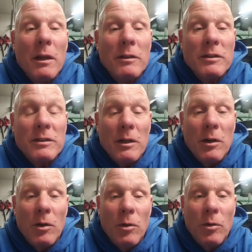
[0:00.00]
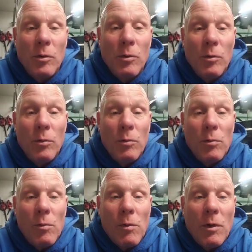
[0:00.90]
So
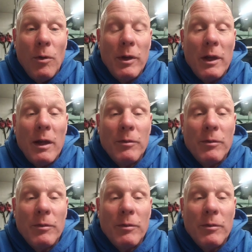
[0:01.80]
I